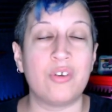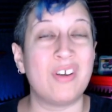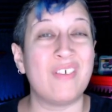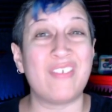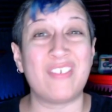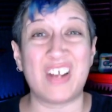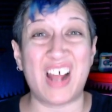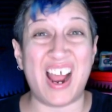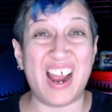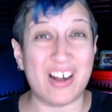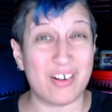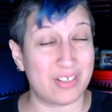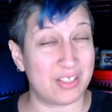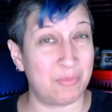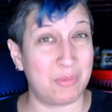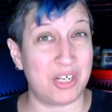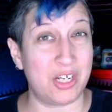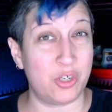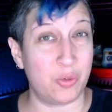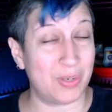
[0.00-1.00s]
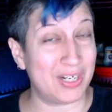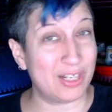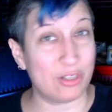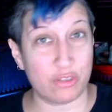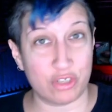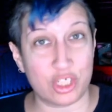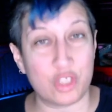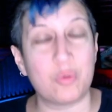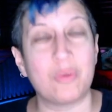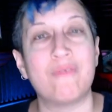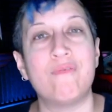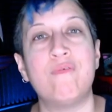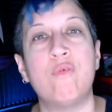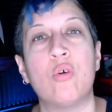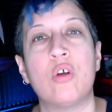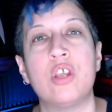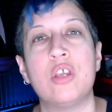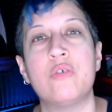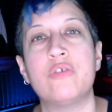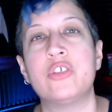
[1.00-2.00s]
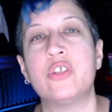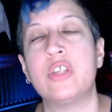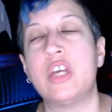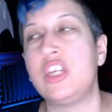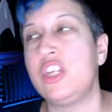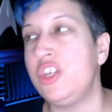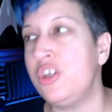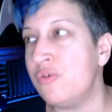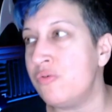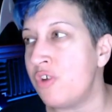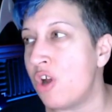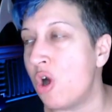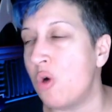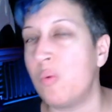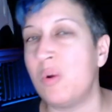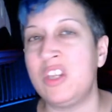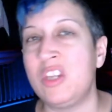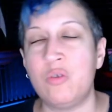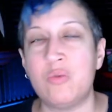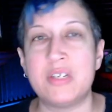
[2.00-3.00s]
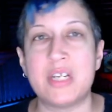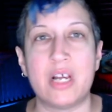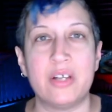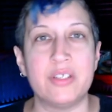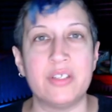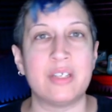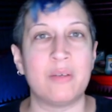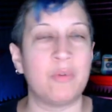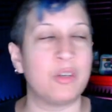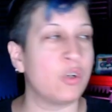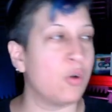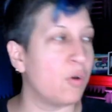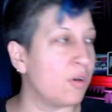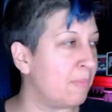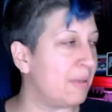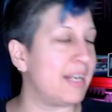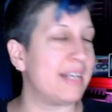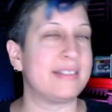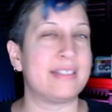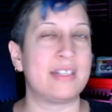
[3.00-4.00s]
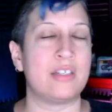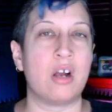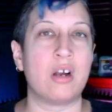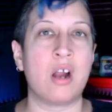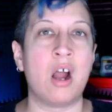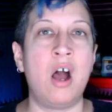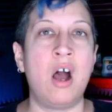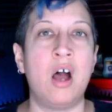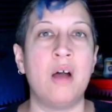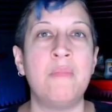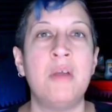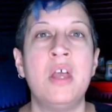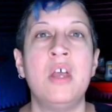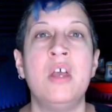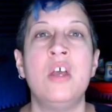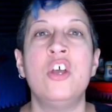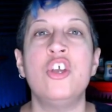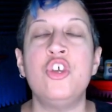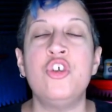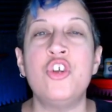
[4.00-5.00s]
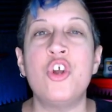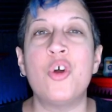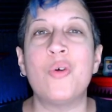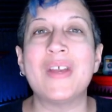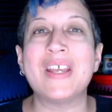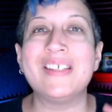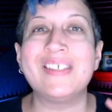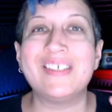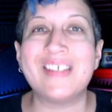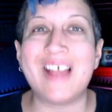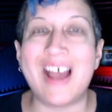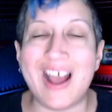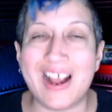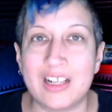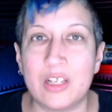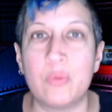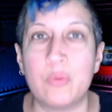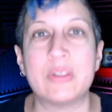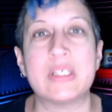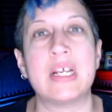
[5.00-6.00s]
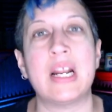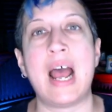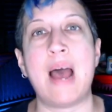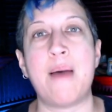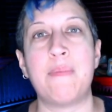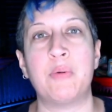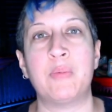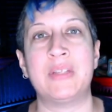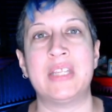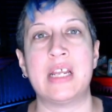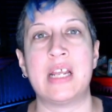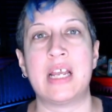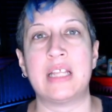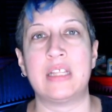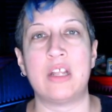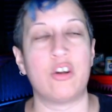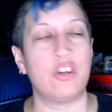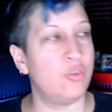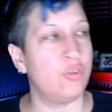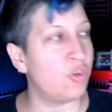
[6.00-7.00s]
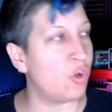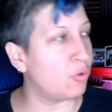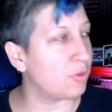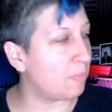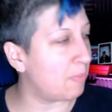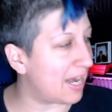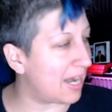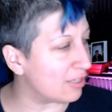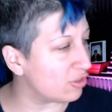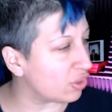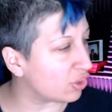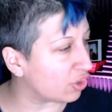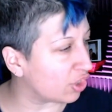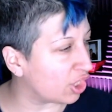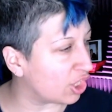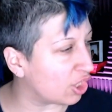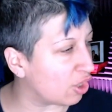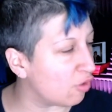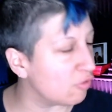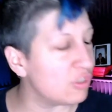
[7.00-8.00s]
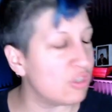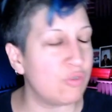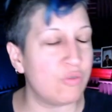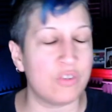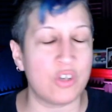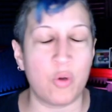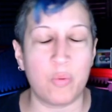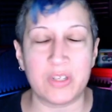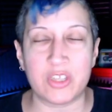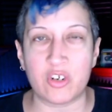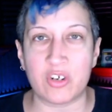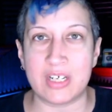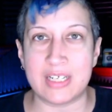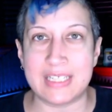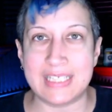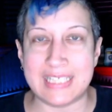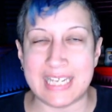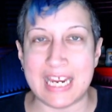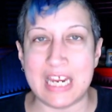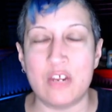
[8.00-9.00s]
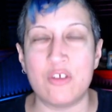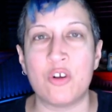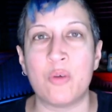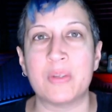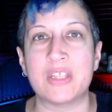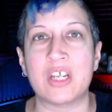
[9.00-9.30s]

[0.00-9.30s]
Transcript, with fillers: So you don't even have to hire somebody to do it. It'll just do it for you, so that you know when you tell someone, go to Minessa dot com, you know exactly what's going to happen when they get there. You know the page that they're going to go to. You know what they're going to see.